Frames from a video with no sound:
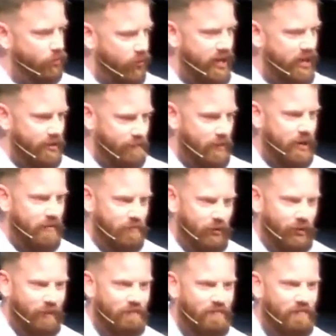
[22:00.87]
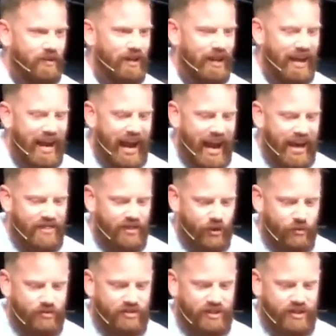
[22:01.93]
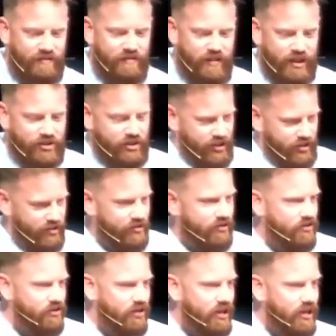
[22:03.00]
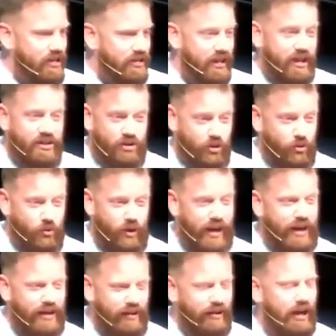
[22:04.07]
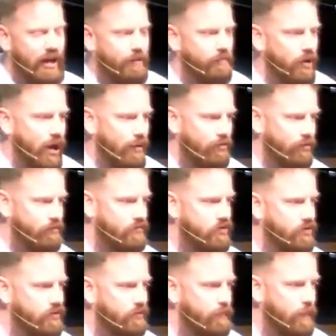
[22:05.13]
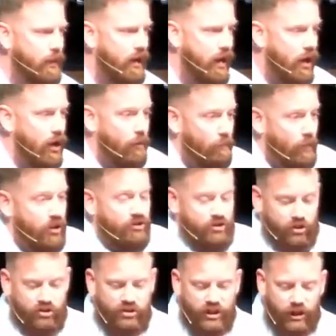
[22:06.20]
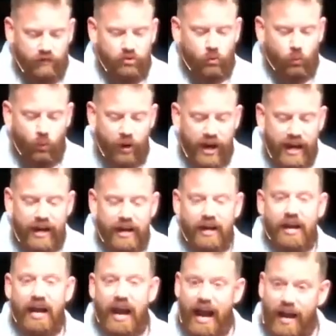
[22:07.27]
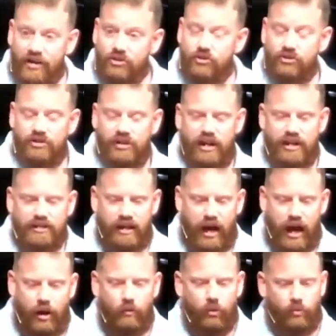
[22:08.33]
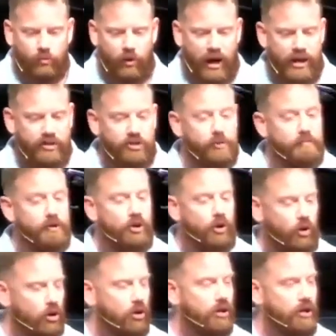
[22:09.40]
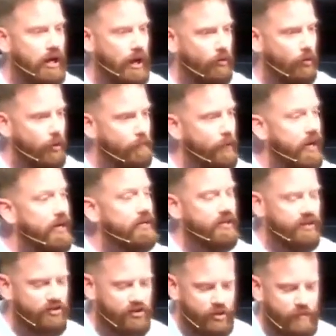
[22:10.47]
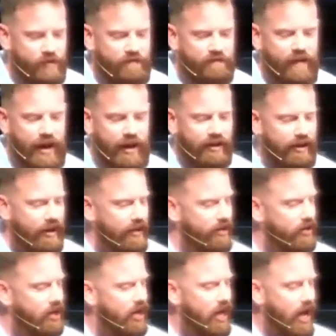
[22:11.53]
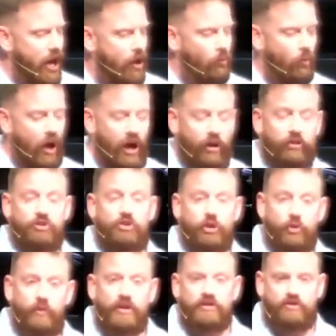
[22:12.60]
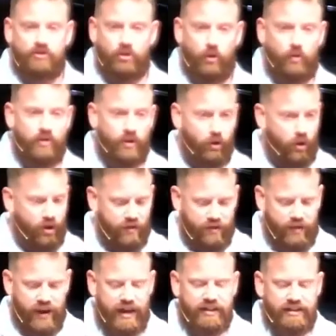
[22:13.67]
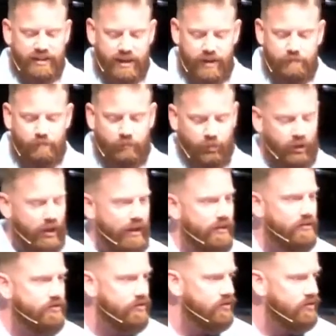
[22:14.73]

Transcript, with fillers: we, the people and those divisions tend to create a lot of problems. Amongst ourselves, we exercise our right to be heard and our opinions to be validated. And while doing so, there are things in place